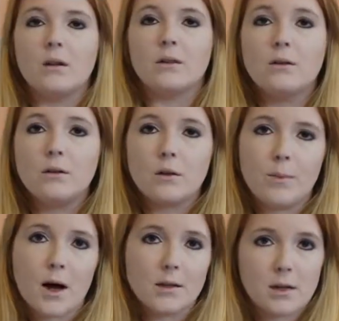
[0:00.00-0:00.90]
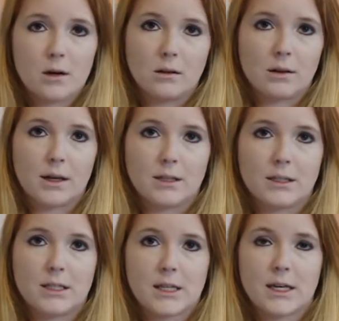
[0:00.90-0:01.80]
The Google bots are looking to
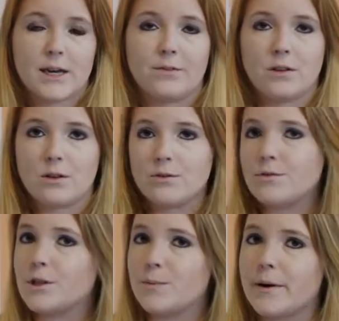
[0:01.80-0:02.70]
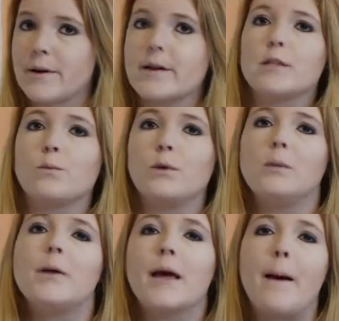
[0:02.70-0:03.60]
see if the user experience will
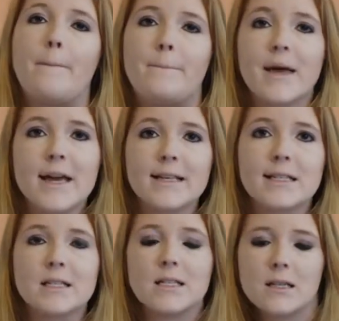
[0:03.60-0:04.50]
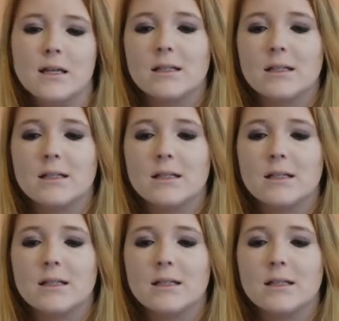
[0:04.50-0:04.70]
be amazing,